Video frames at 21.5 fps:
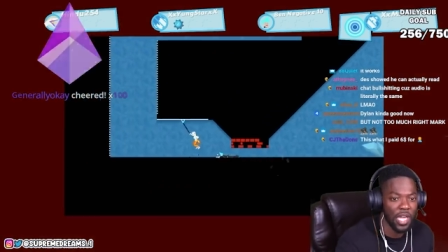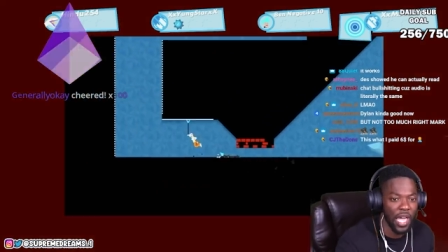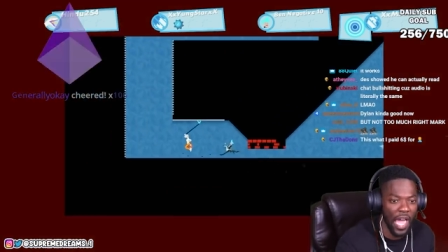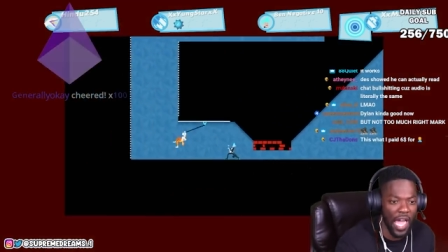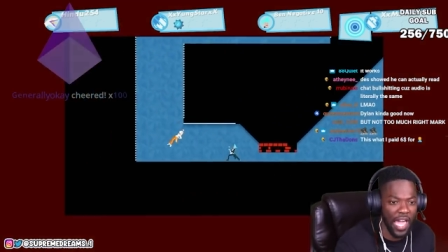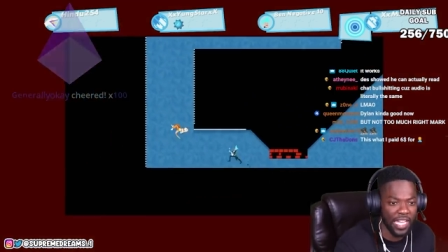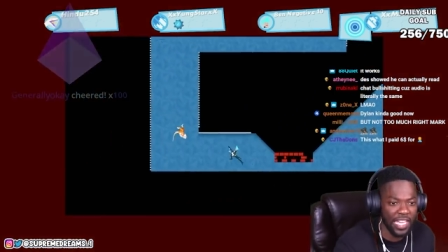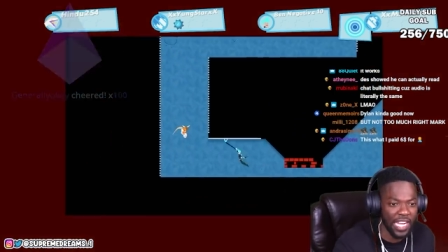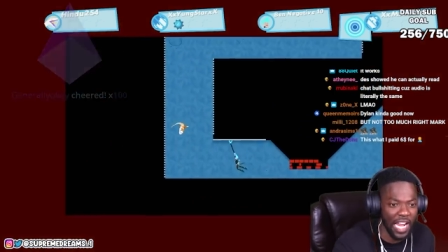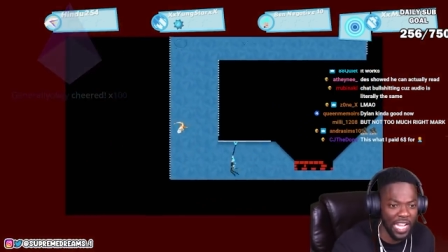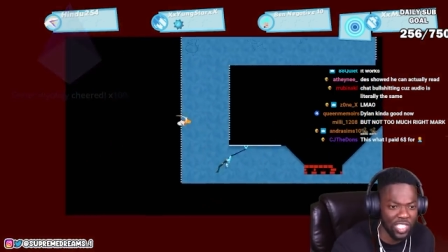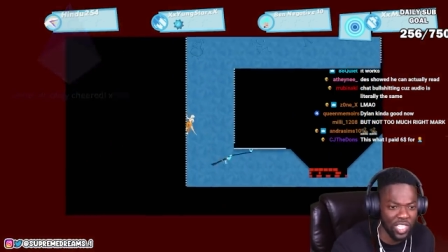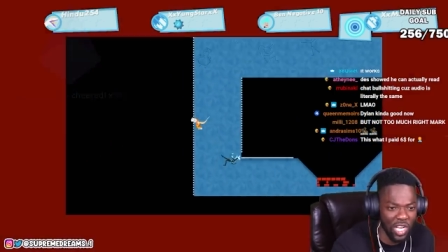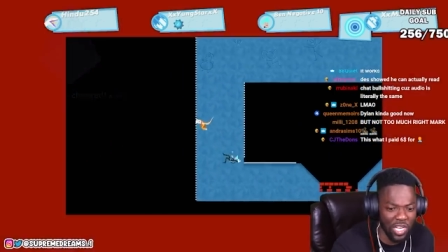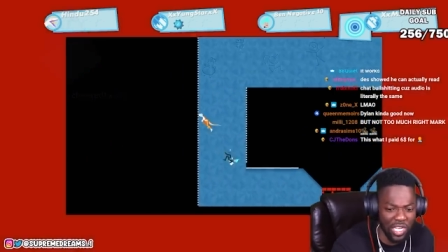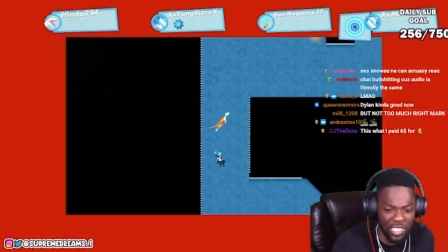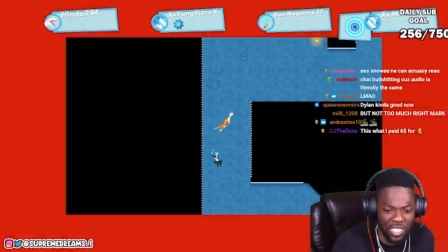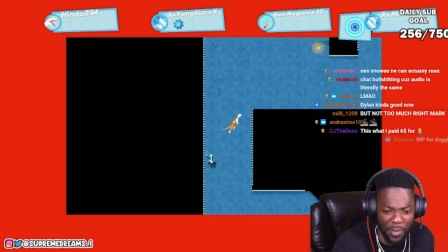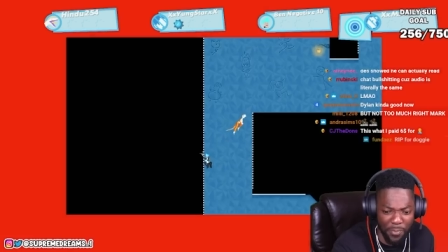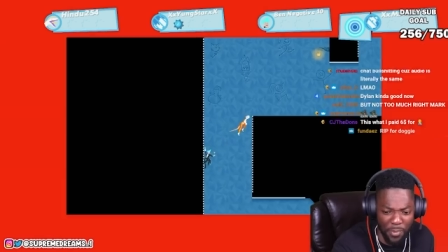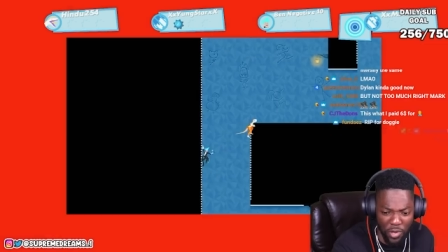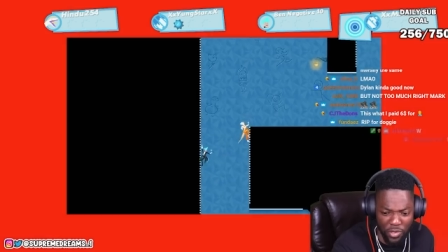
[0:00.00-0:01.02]
Hey, can I turn
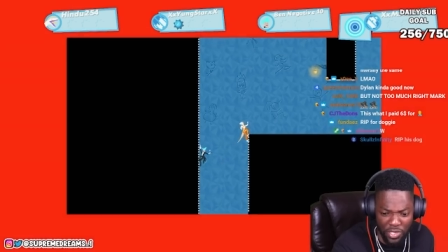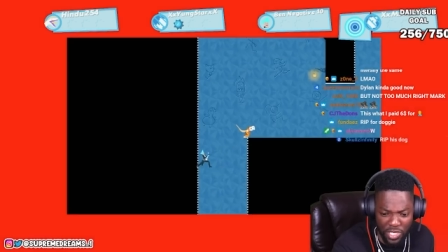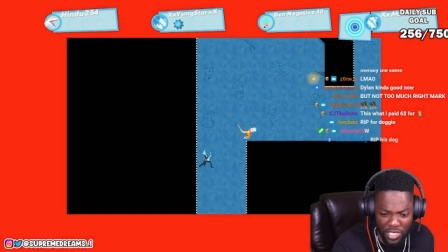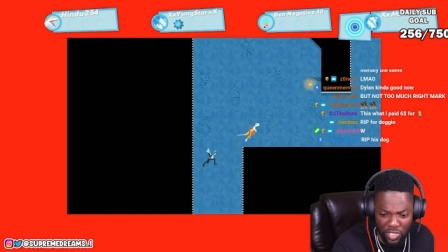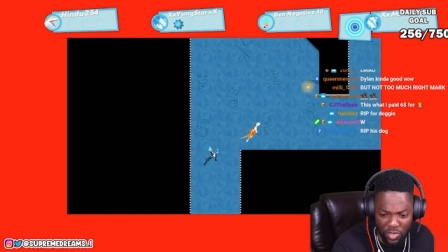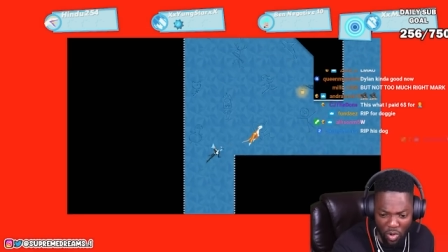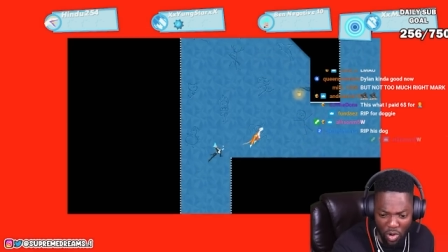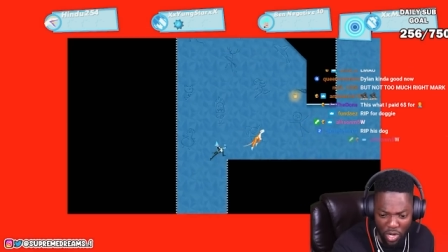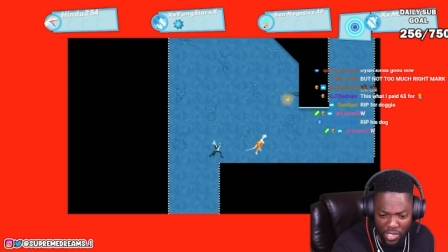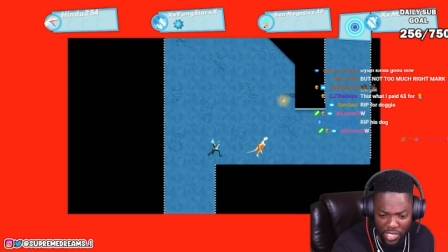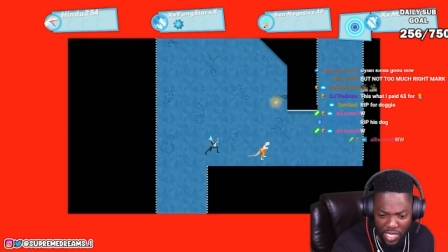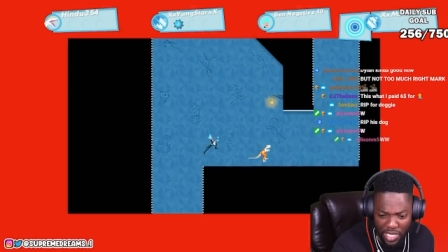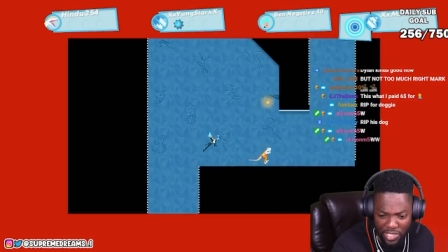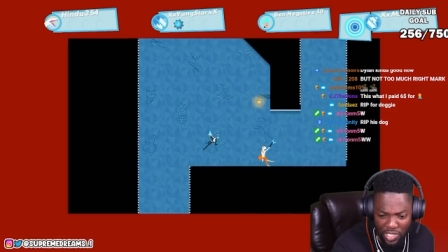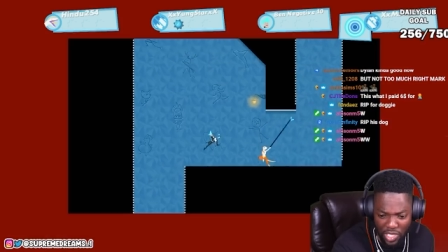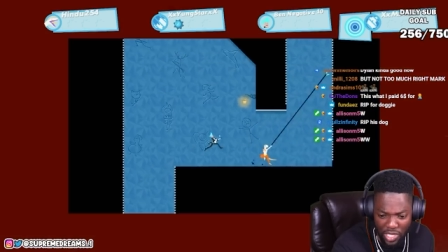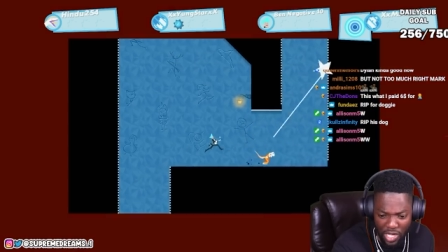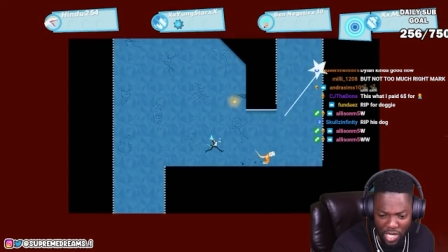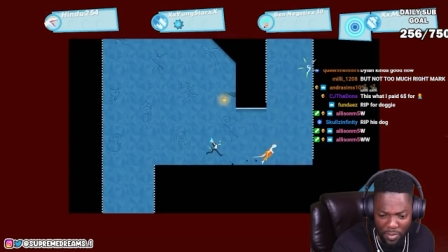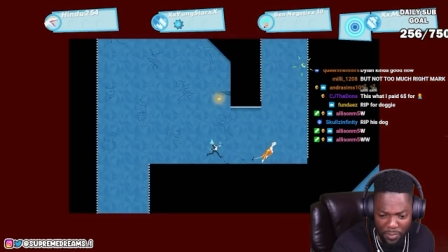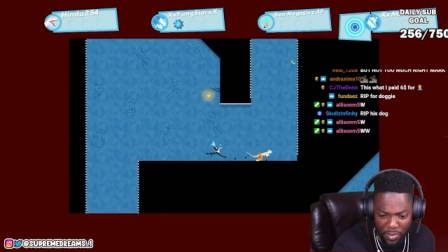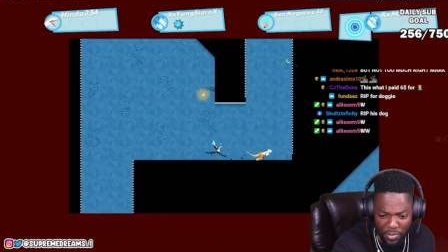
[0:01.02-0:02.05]
this up on Discord? Can I
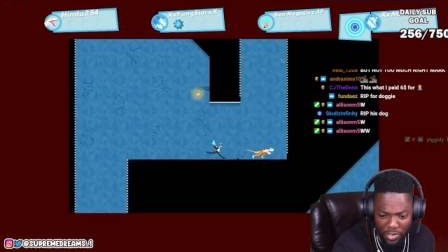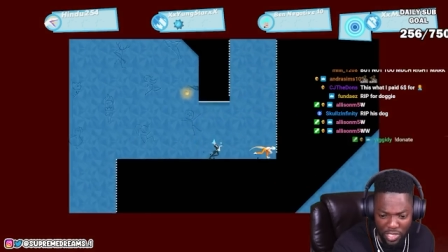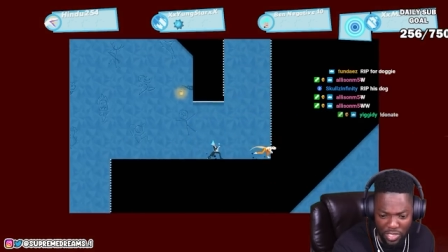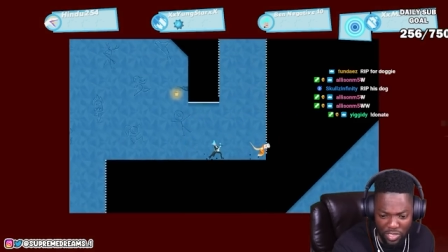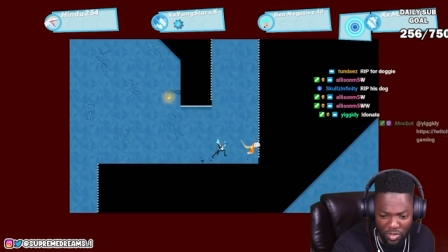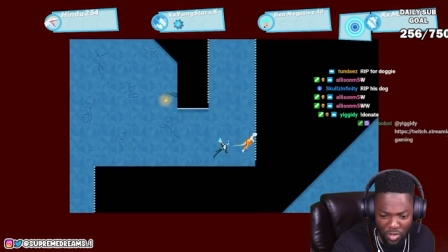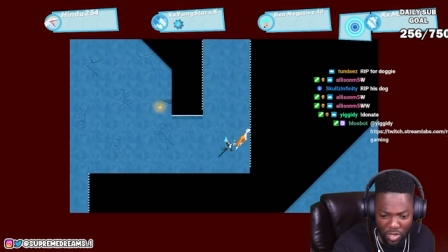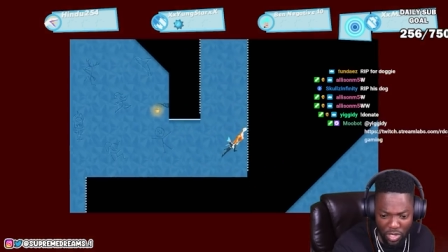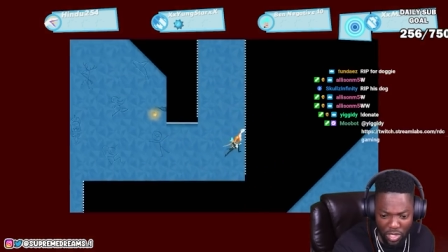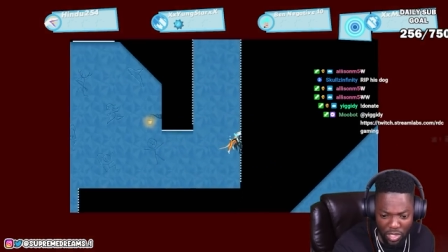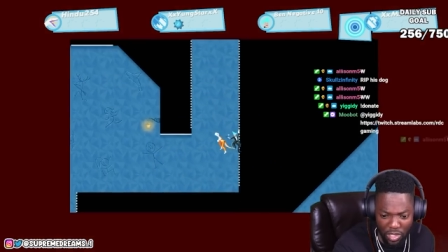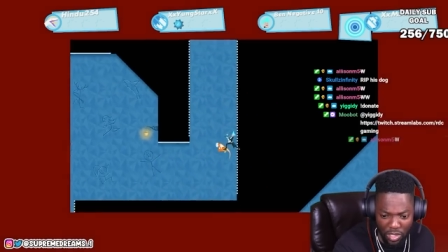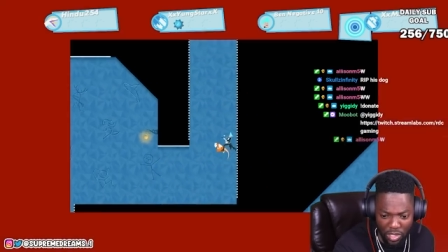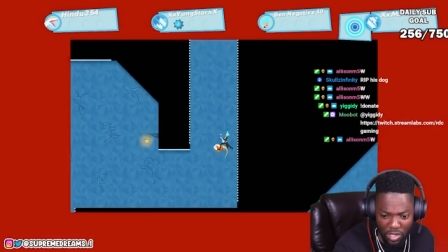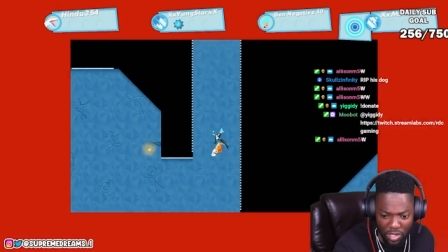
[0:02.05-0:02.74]
turn it up on Discord?